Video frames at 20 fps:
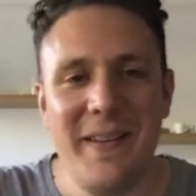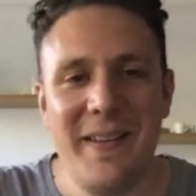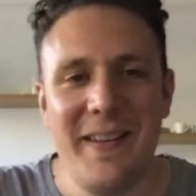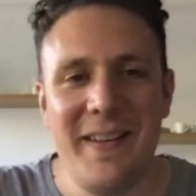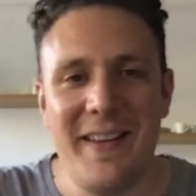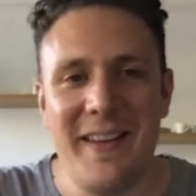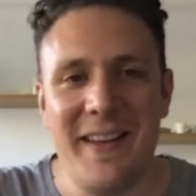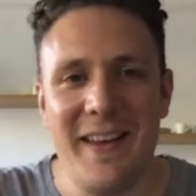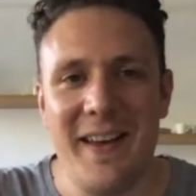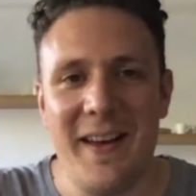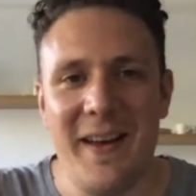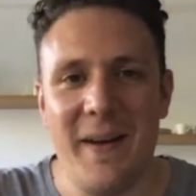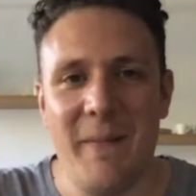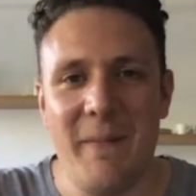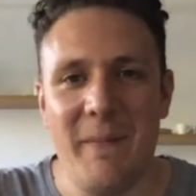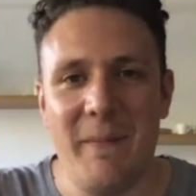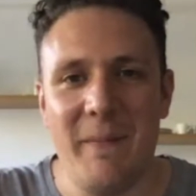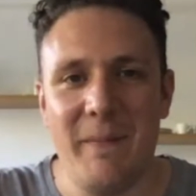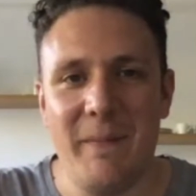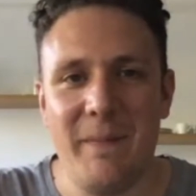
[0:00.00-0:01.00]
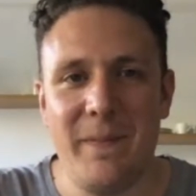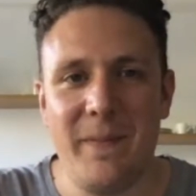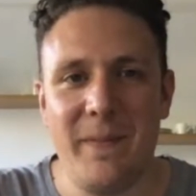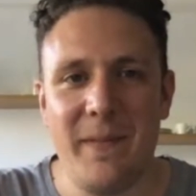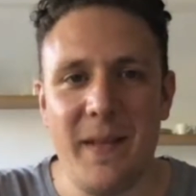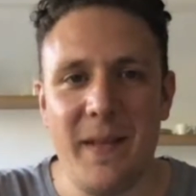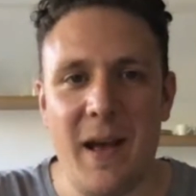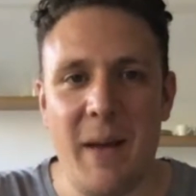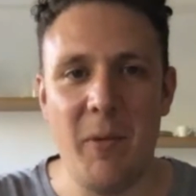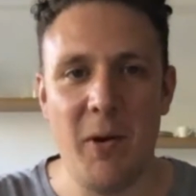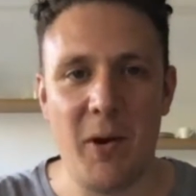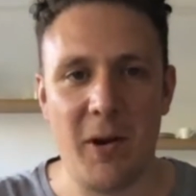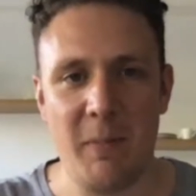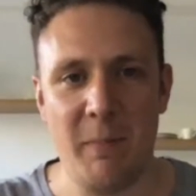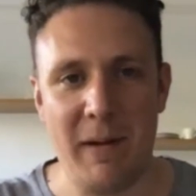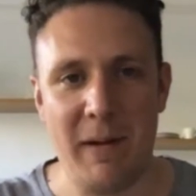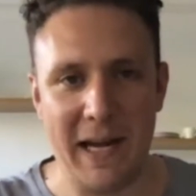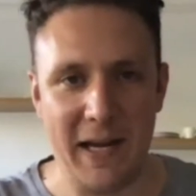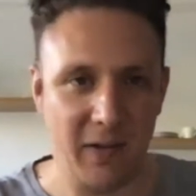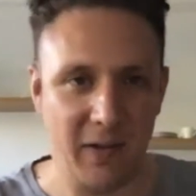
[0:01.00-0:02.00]
I'm not
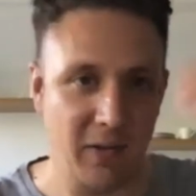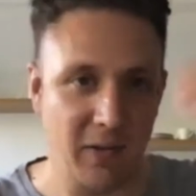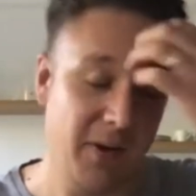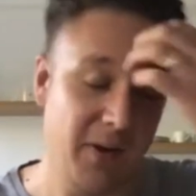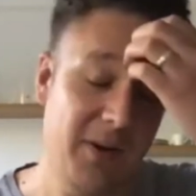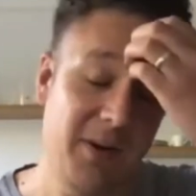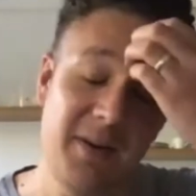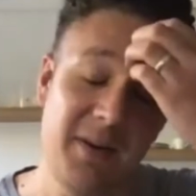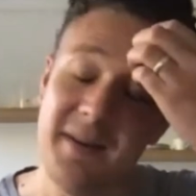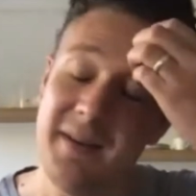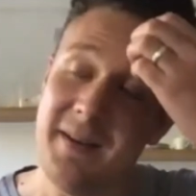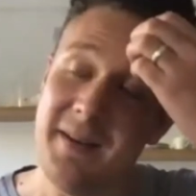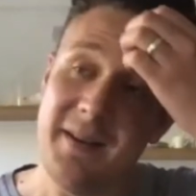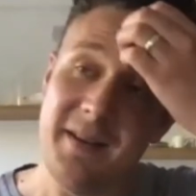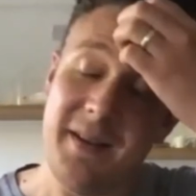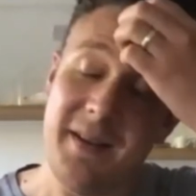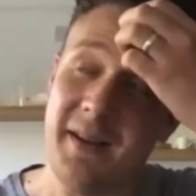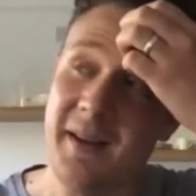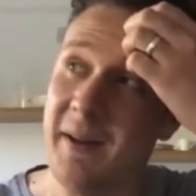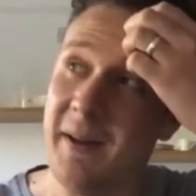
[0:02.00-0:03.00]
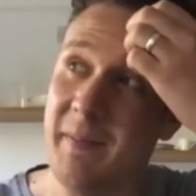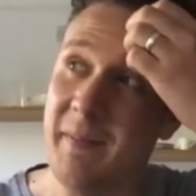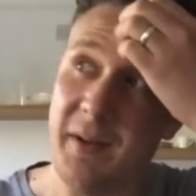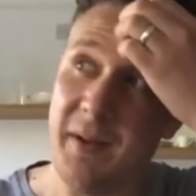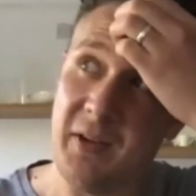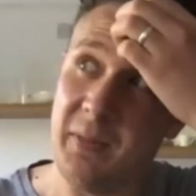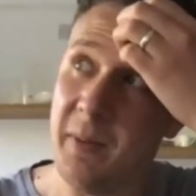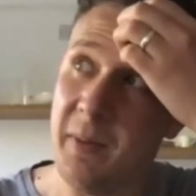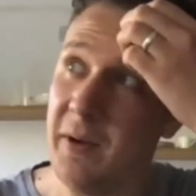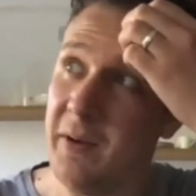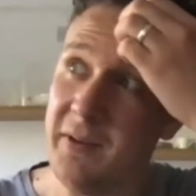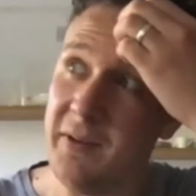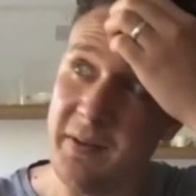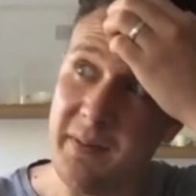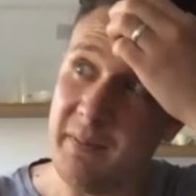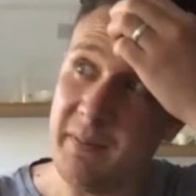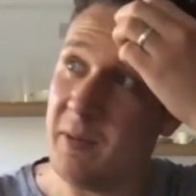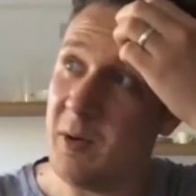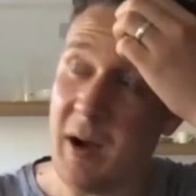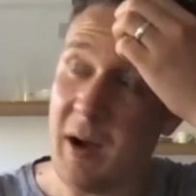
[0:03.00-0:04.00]
complaining though. I suppose I'm
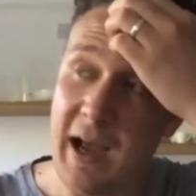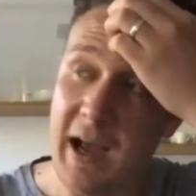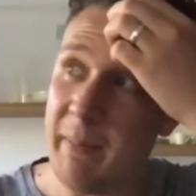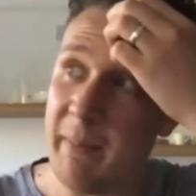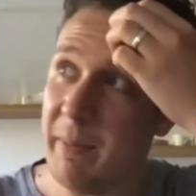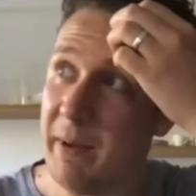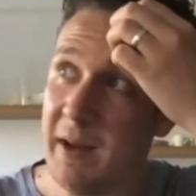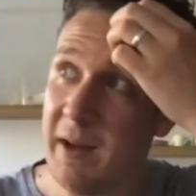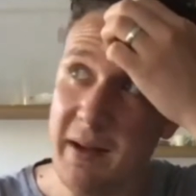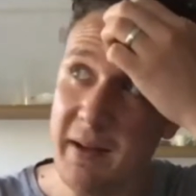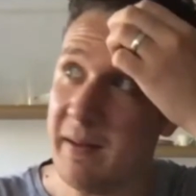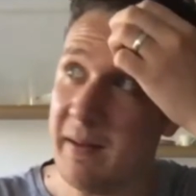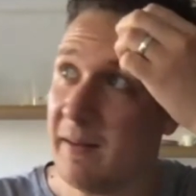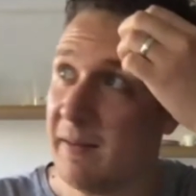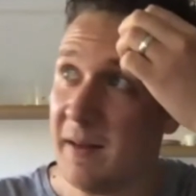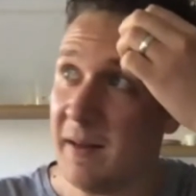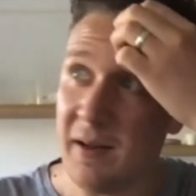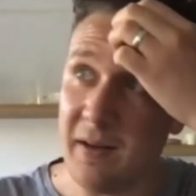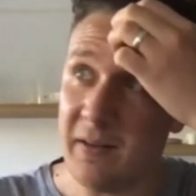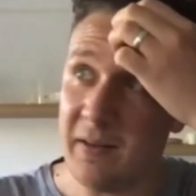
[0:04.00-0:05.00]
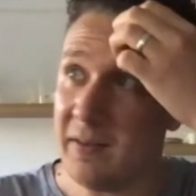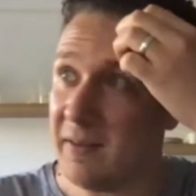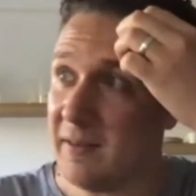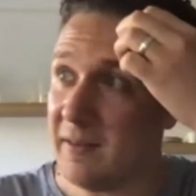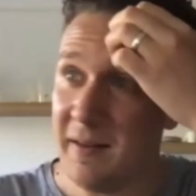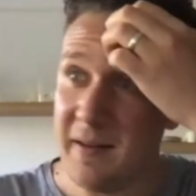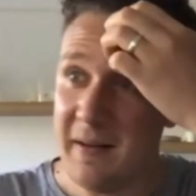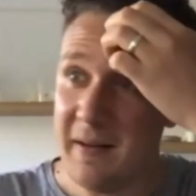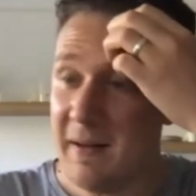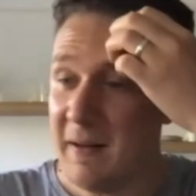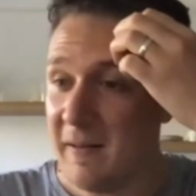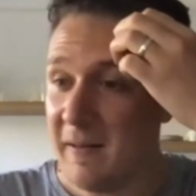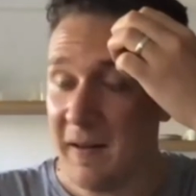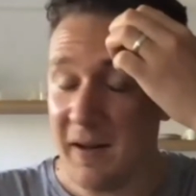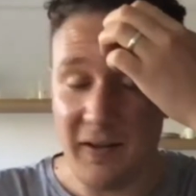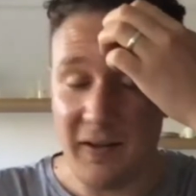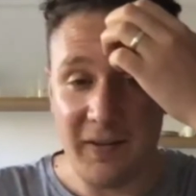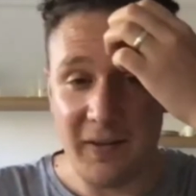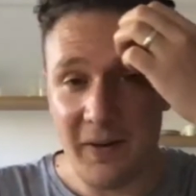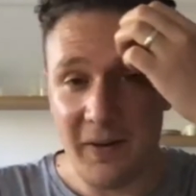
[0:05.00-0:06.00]
quite happy that
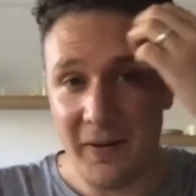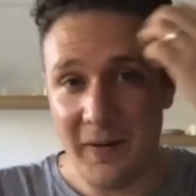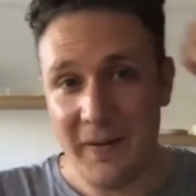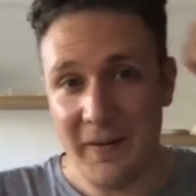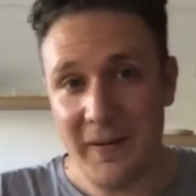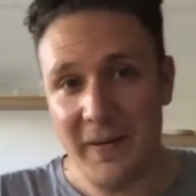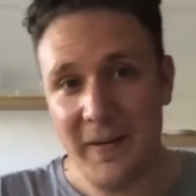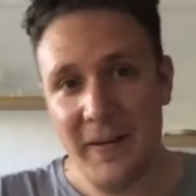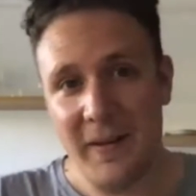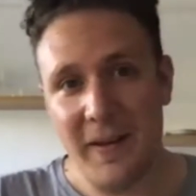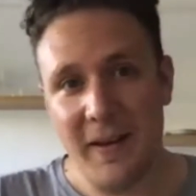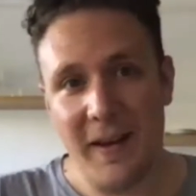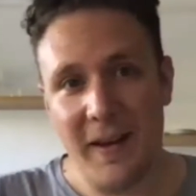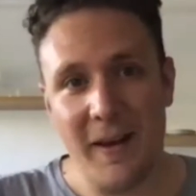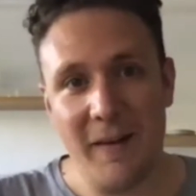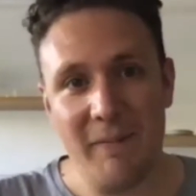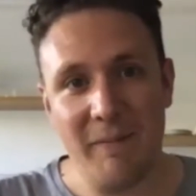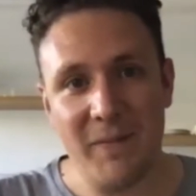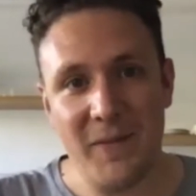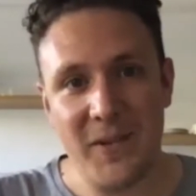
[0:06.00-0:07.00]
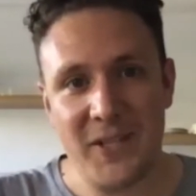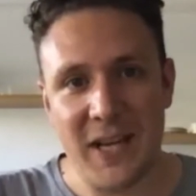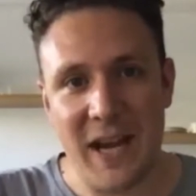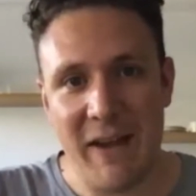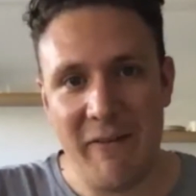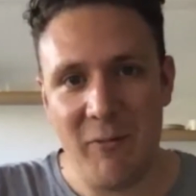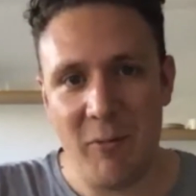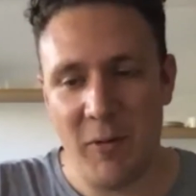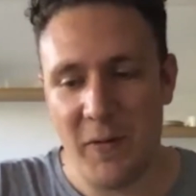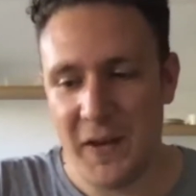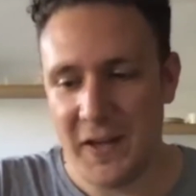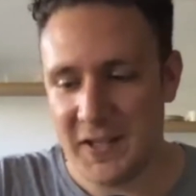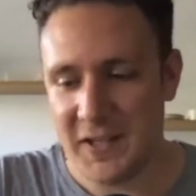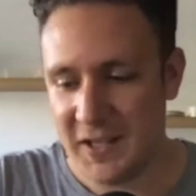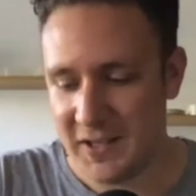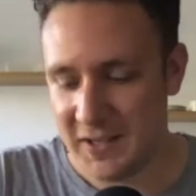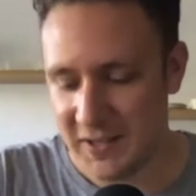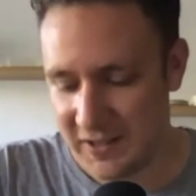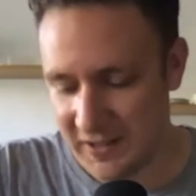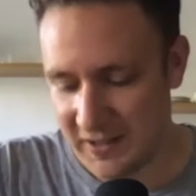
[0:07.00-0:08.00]
it's hot. So everyone, this
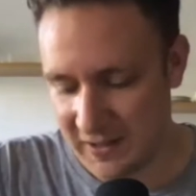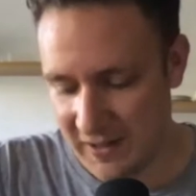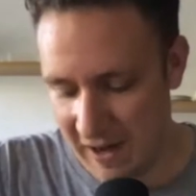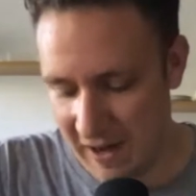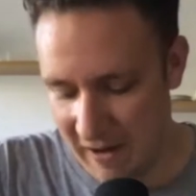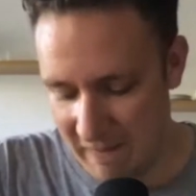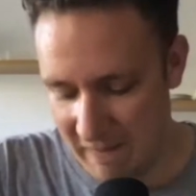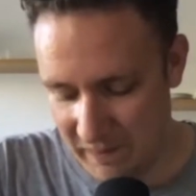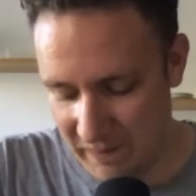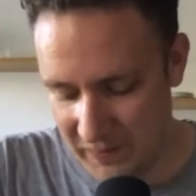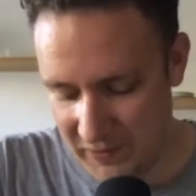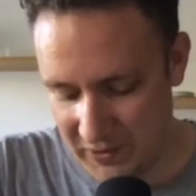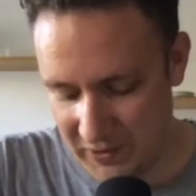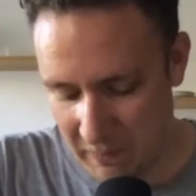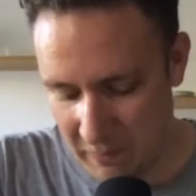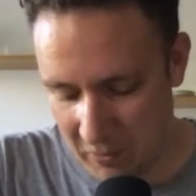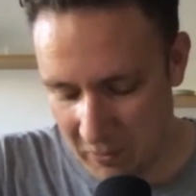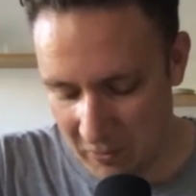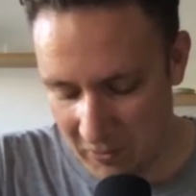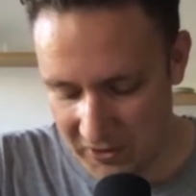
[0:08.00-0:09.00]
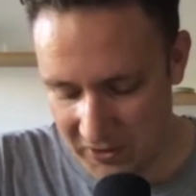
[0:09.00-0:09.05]
is so Paul